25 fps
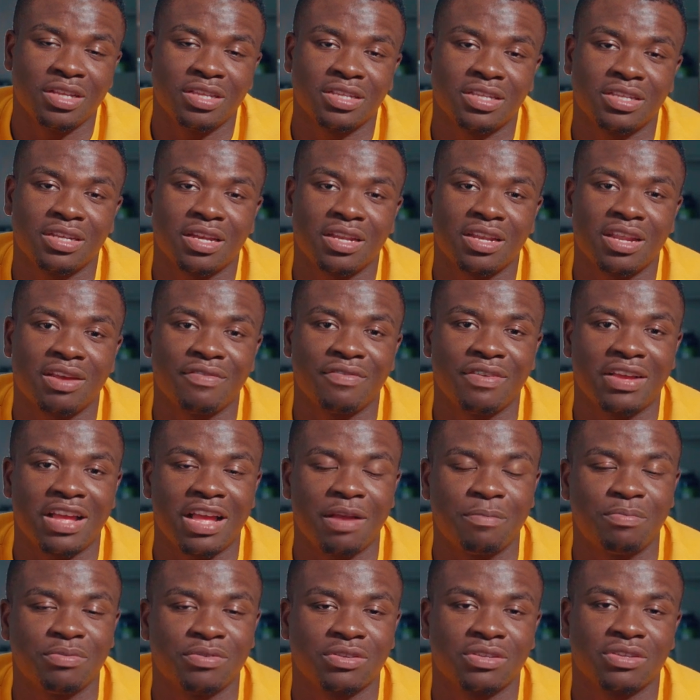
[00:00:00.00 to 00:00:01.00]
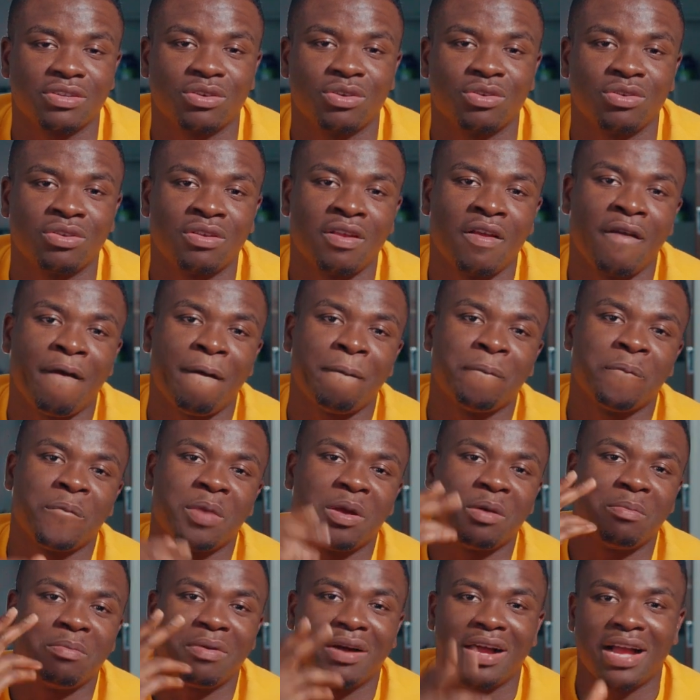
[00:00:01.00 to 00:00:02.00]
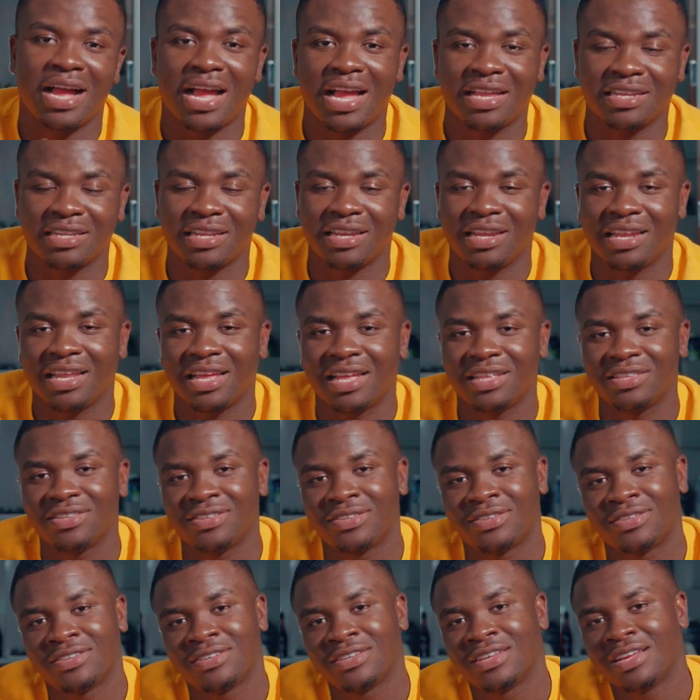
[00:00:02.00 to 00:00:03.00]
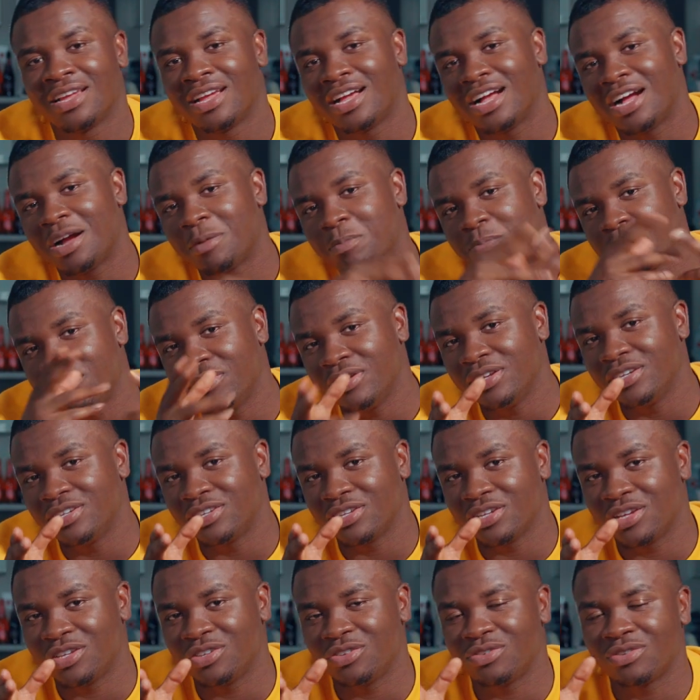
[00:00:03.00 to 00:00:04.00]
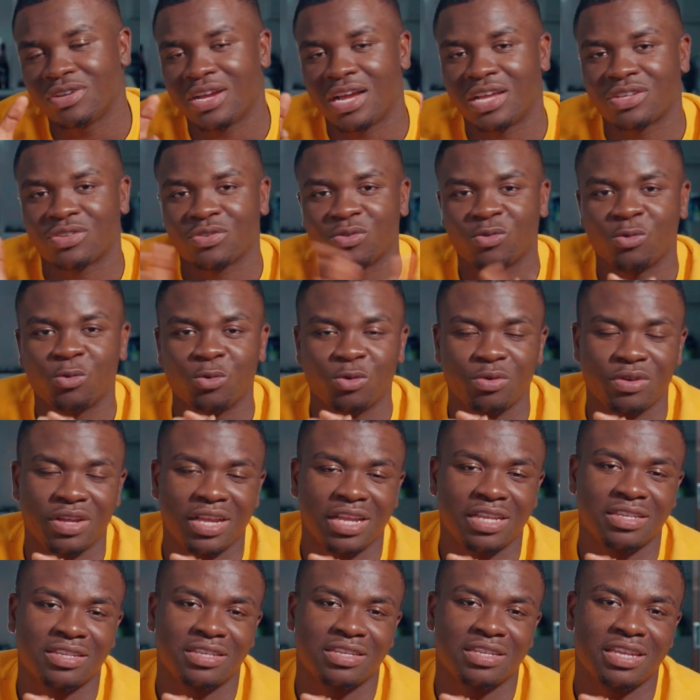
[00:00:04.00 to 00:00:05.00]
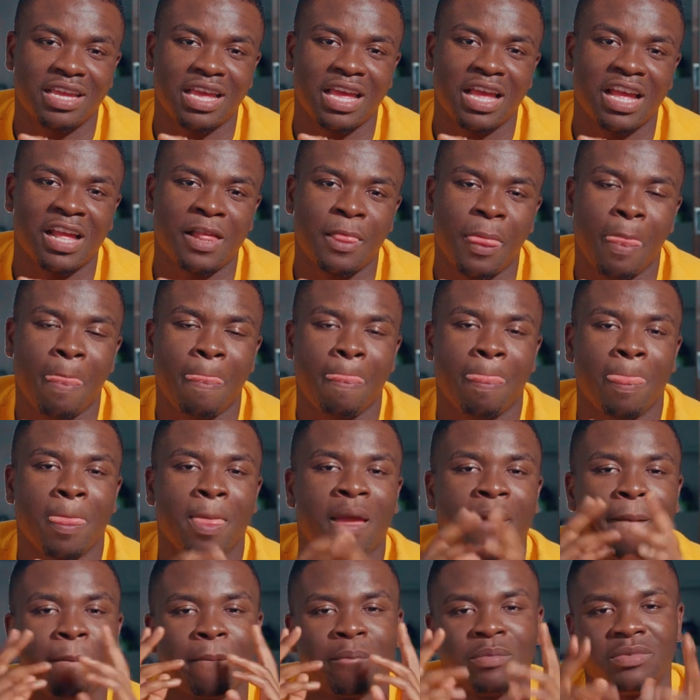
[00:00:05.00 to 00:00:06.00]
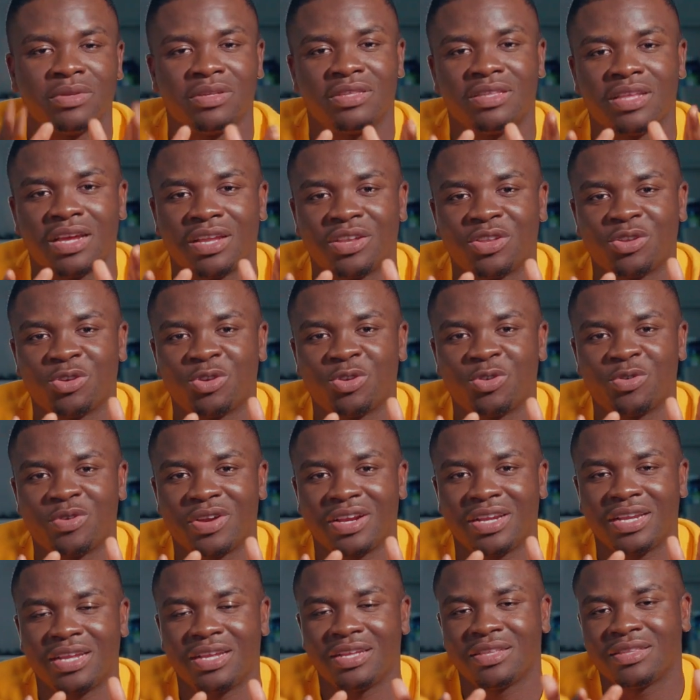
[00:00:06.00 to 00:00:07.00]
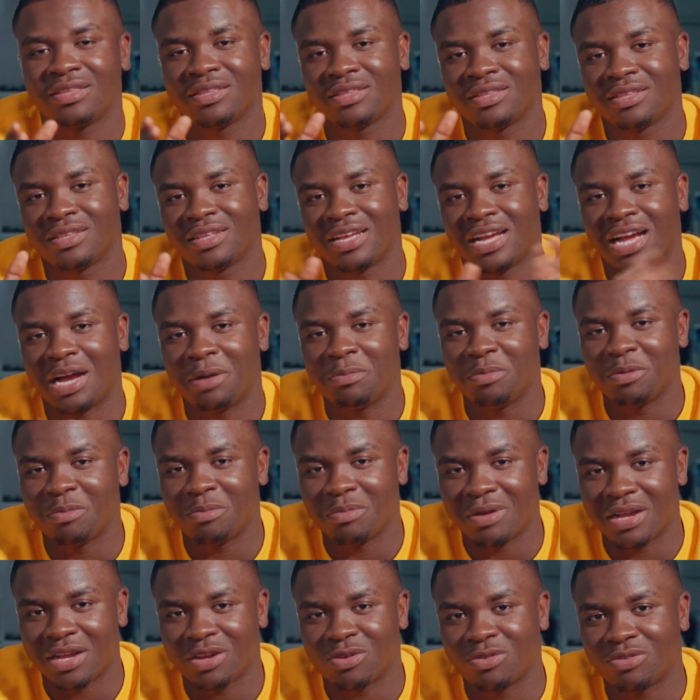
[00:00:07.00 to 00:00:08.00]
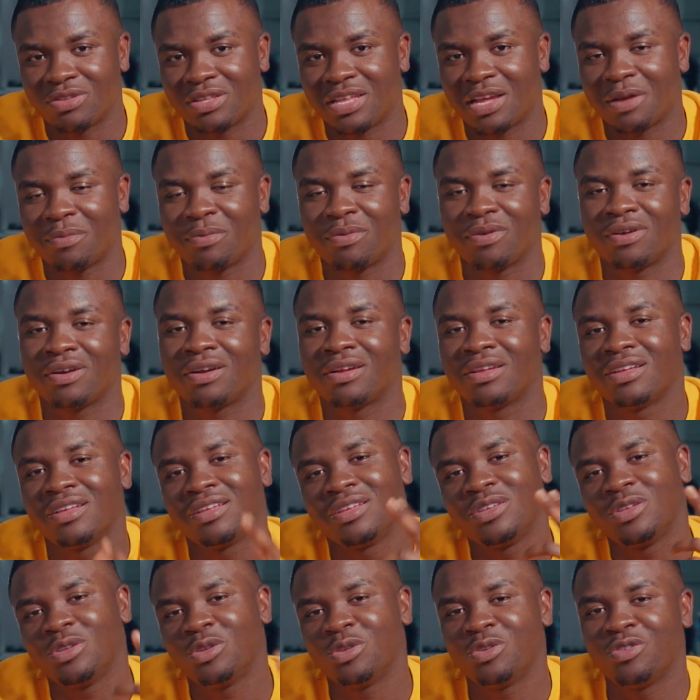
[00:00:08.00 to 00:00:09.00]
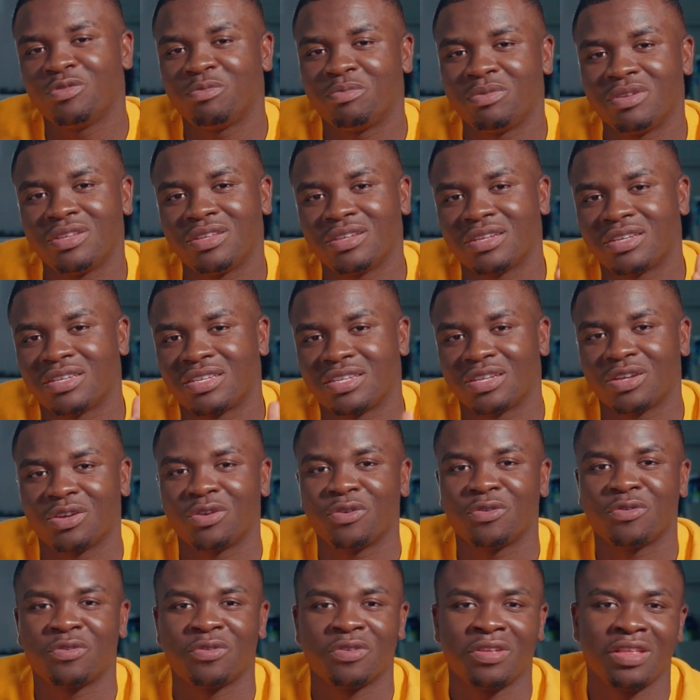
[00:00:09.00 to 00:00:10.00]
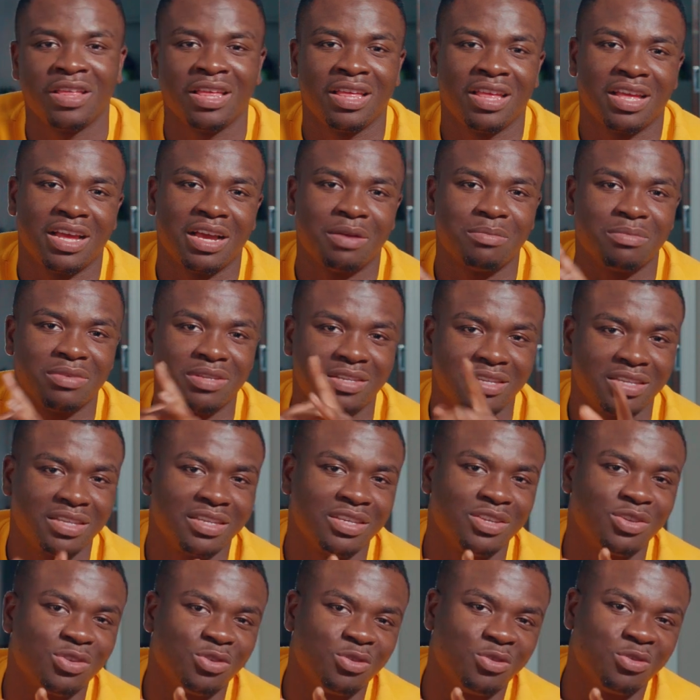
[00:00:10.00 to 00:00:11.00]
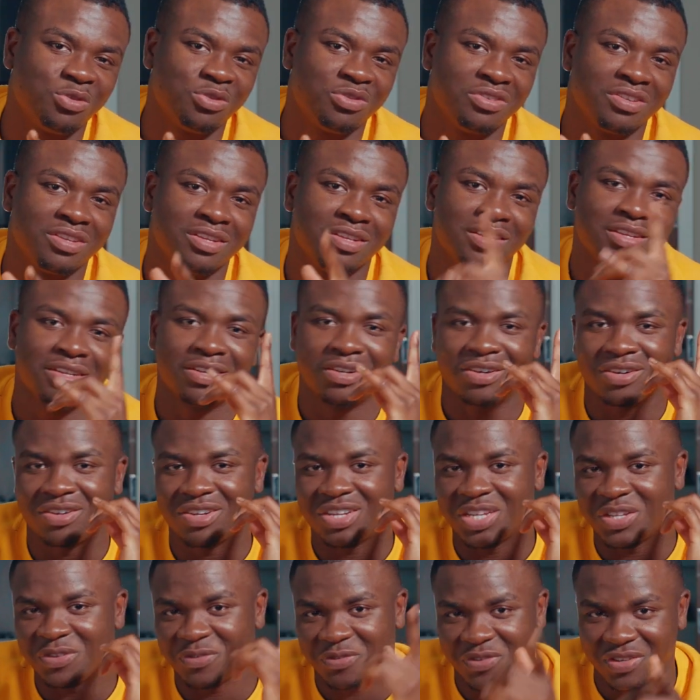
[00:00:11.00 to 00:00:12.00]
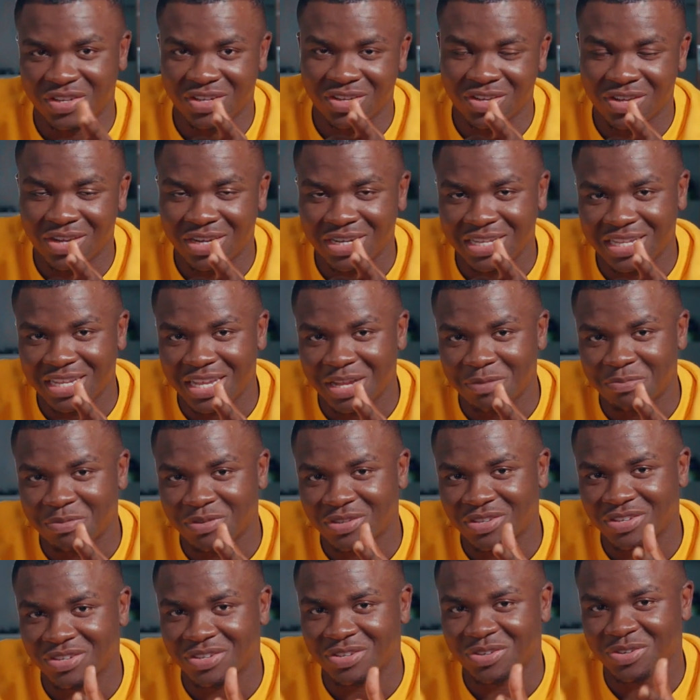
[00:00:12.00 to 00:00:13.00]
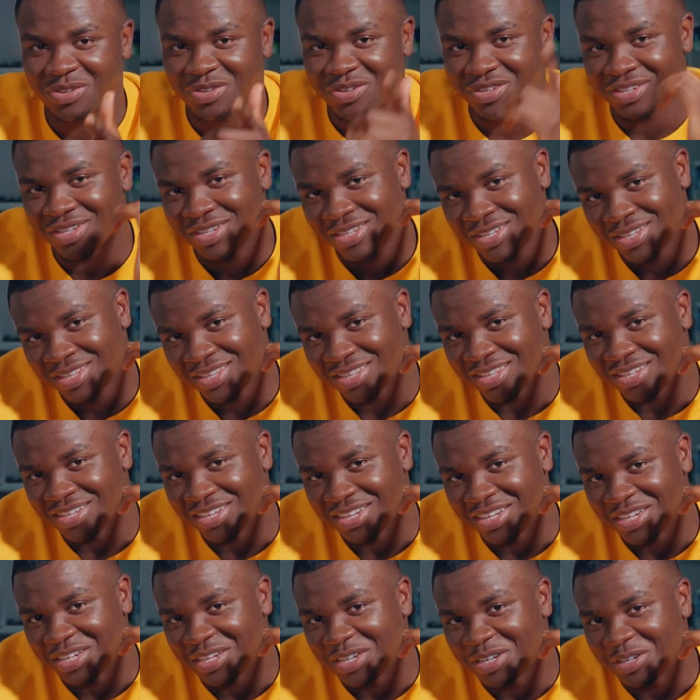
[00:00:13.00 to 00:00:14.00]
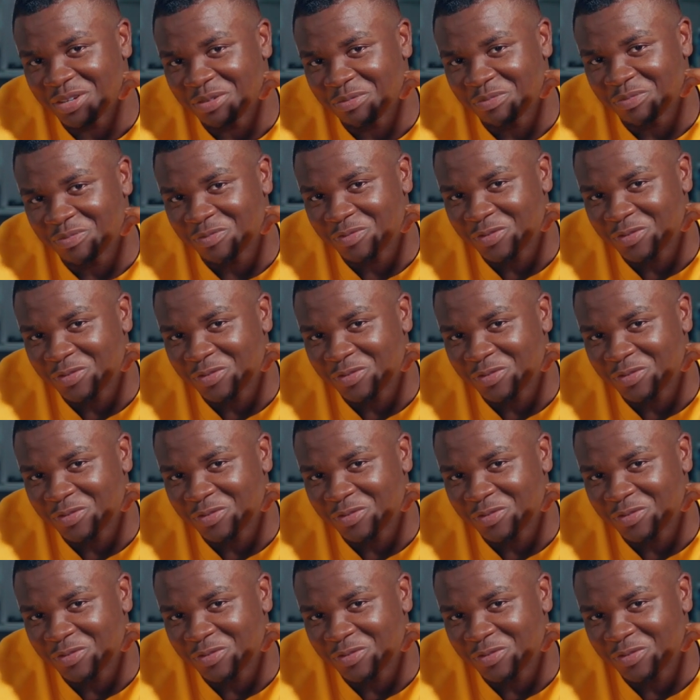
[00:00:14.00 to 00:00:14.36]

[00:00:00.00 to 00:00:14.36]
into another episode of Behind the Lens. I appreciate you guys always, yeah? You done know already. I've been Michael Dapaah. You've been yourself. I'ma see you on the finale episode of